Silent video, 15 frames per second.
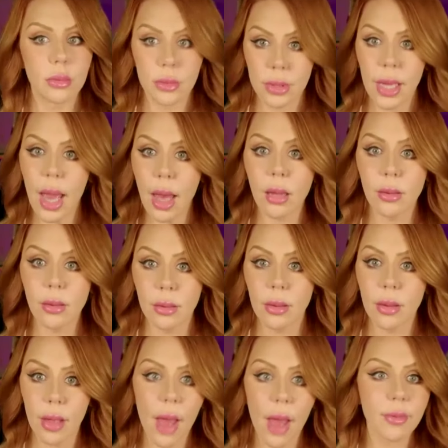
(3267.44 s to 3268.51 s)
yeah. I
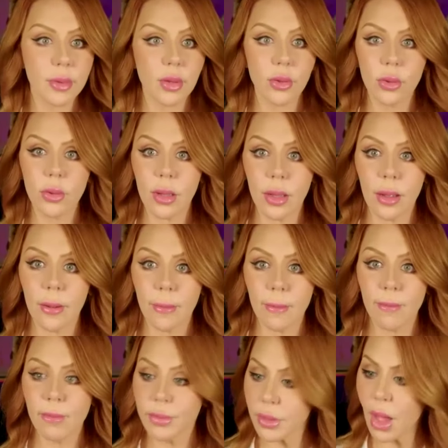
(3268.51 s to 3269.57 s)
didn't know absolutely. that until I just seen
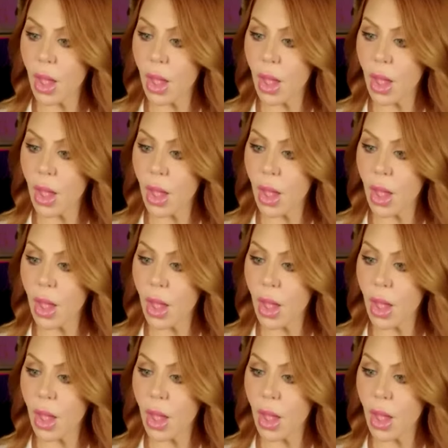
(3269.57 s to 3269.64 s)
it on the